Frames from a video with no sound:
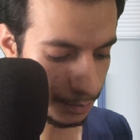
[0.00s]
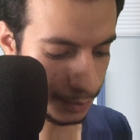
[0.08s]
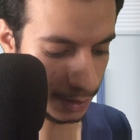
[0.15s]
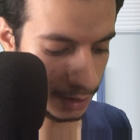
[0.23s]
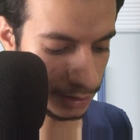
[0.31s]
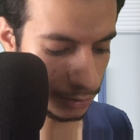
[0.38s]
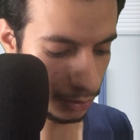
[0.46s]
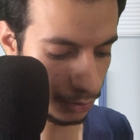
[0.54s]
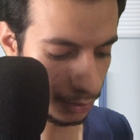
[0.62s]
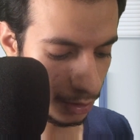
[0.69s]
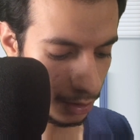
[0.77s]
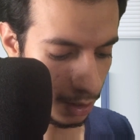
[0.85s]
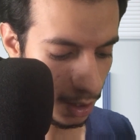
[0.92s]
Press
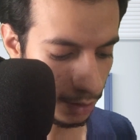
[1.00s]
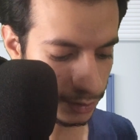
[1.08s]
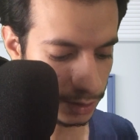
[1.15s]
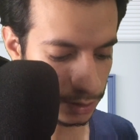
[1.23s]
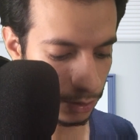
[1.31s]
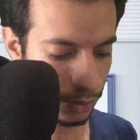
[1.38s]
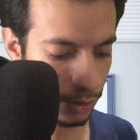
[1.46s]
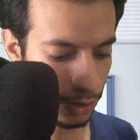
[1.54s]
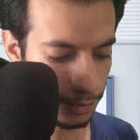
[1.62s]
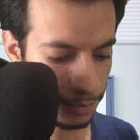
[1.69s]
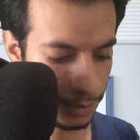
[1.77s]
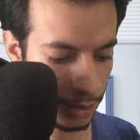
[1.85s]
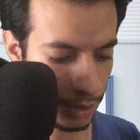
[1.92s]
on house
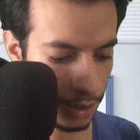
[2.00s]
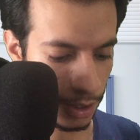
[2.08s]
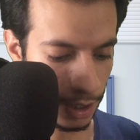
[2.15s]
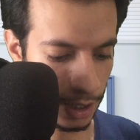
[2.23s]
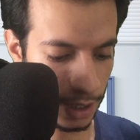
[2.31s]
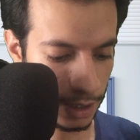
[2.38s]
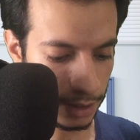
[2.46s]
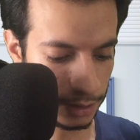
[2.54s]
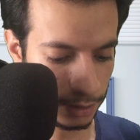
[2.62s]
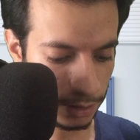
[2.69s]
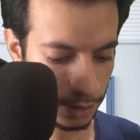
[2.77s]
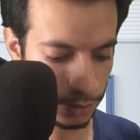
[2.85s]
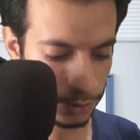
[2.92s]
club
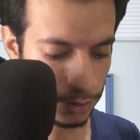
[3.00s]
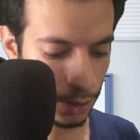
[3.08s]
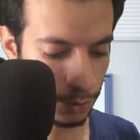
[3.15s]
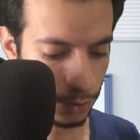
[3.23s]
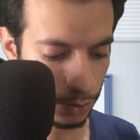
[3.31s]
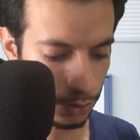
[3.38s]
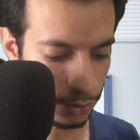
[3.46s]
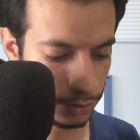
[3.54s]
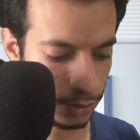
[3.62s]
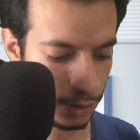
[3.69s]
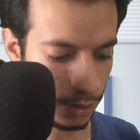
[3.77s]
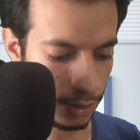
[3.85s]
and download